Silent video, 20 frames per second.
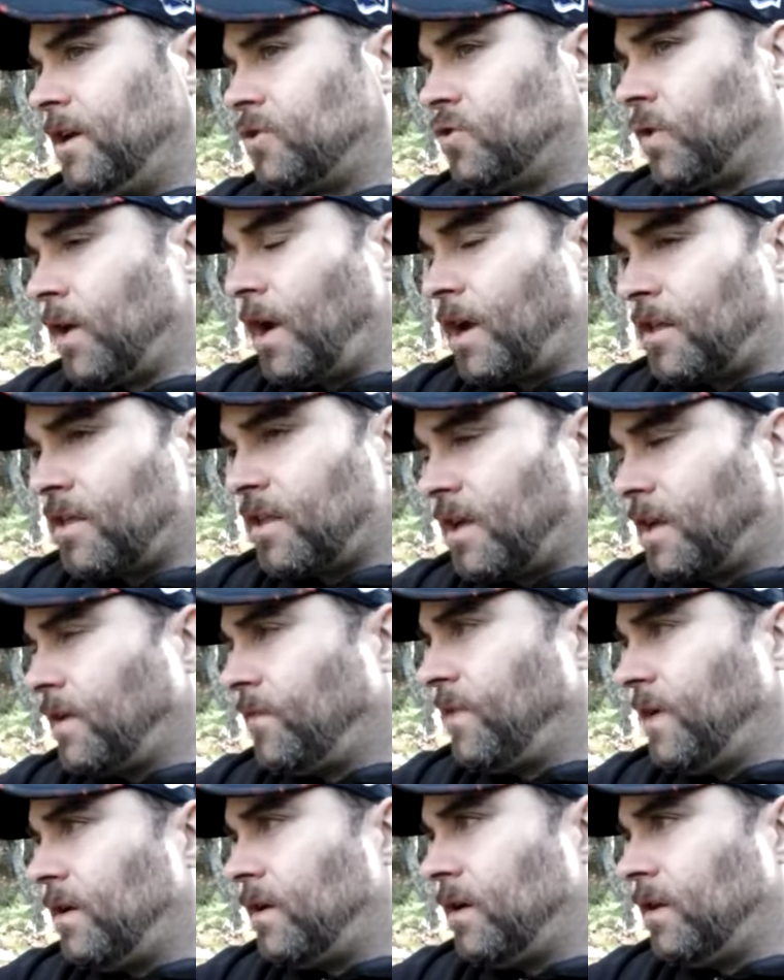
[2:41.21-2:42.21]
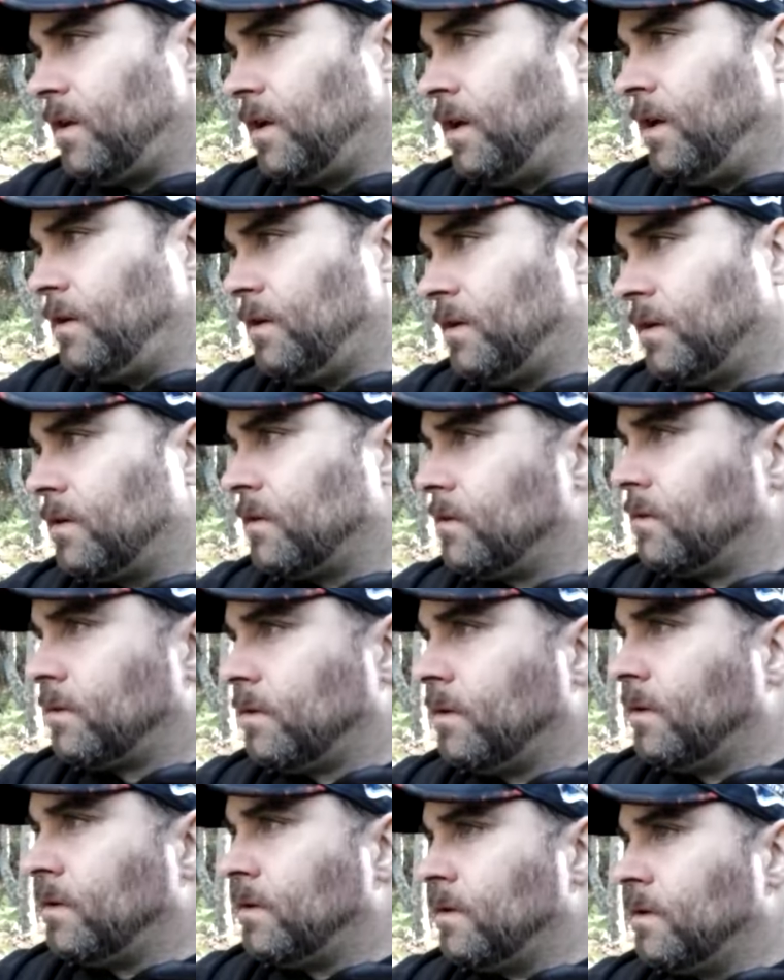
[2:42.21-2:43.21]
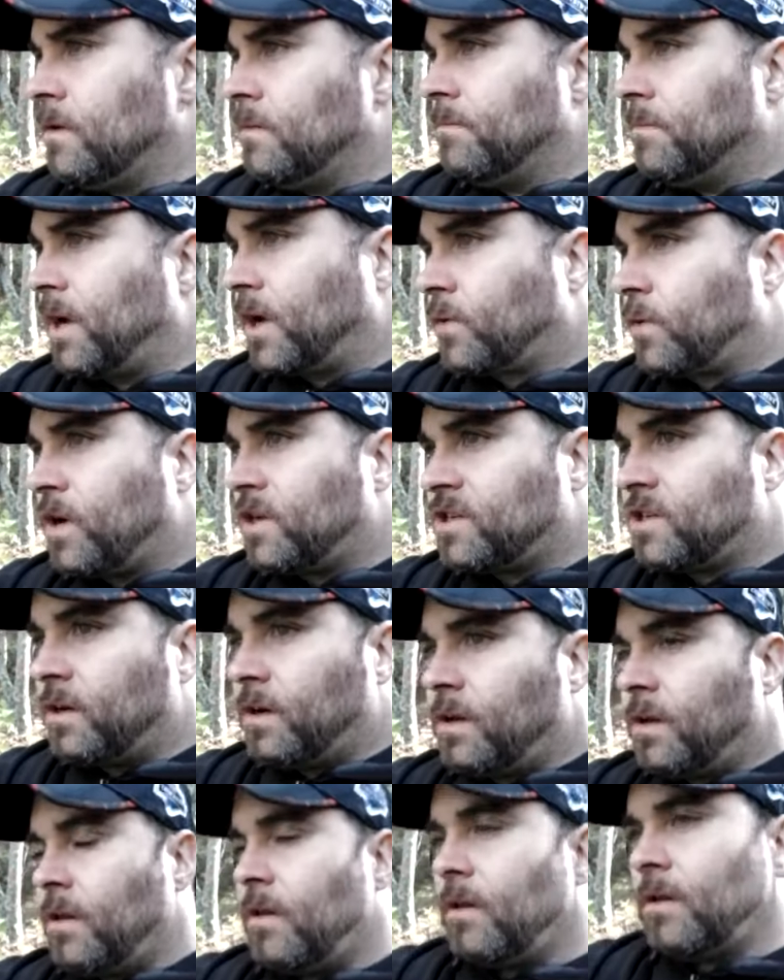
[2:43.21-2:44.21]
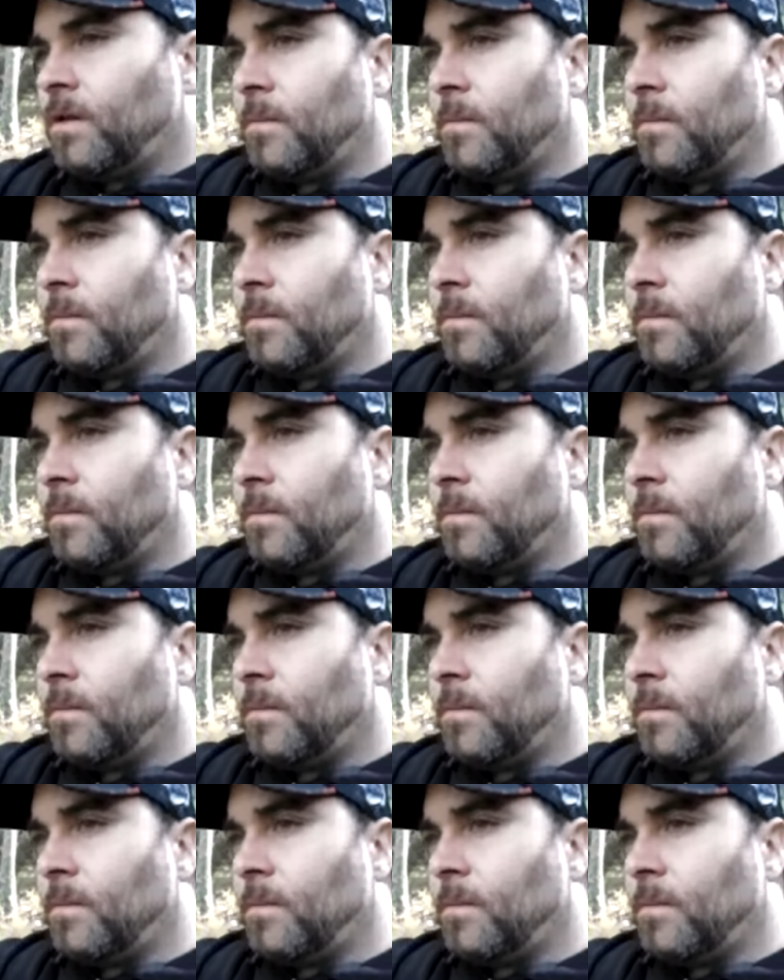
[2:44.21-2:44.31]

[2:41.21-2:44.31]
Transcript: tracks that I found in the area, I'm questioning